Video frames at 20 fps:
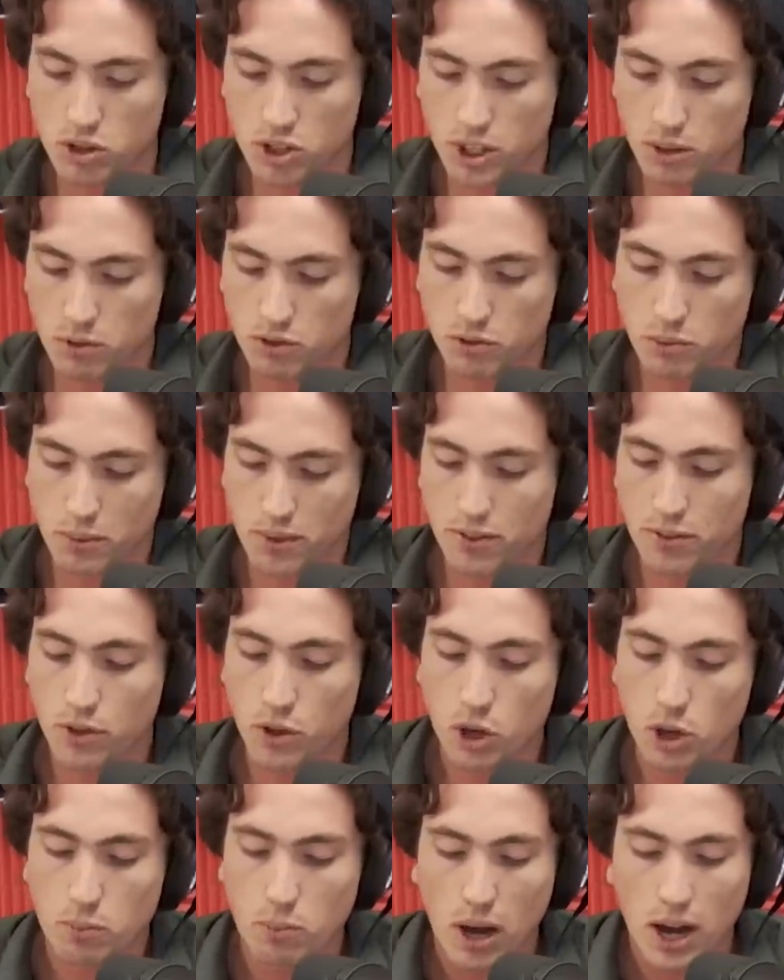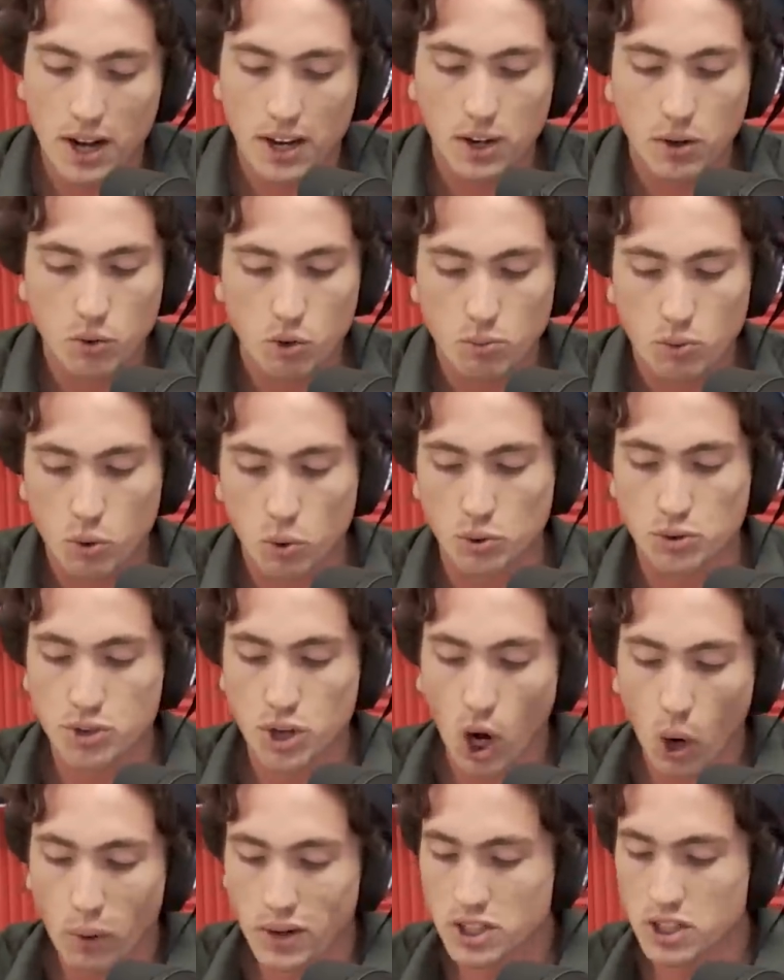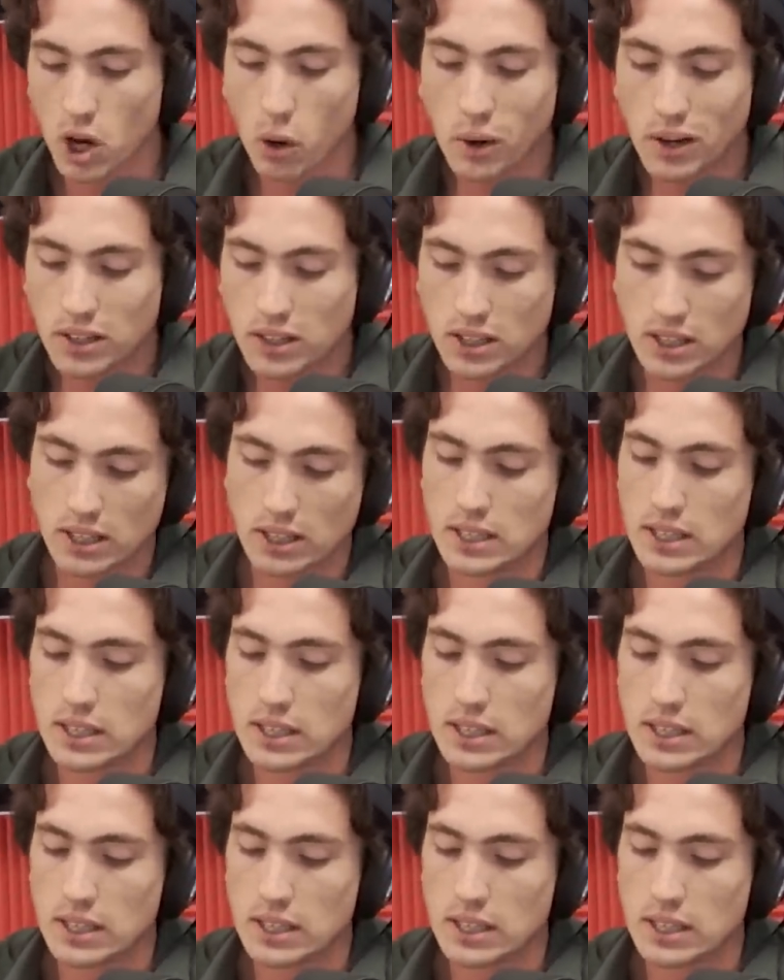Project, it was from a third party group called Tohatoha.